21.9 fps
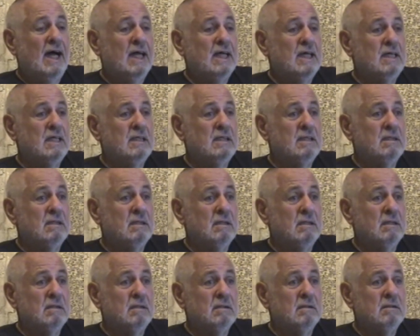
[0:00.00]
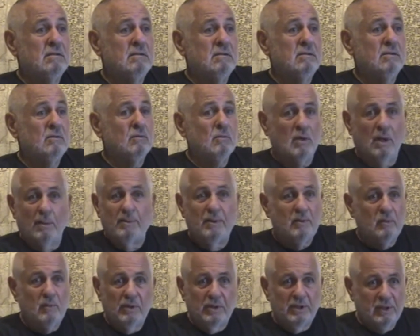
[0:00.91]
I can uh,
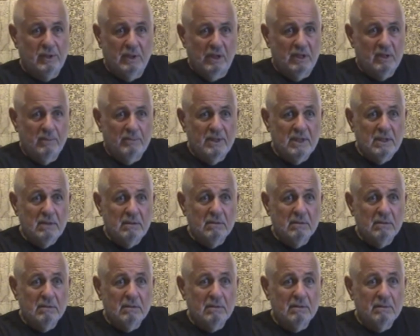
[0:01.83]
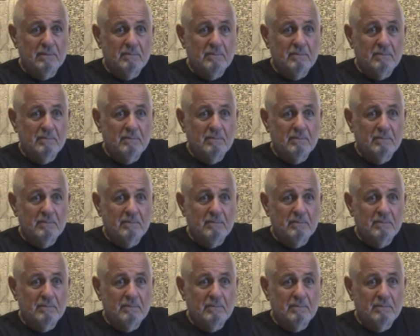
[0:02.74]
rub it with liniment.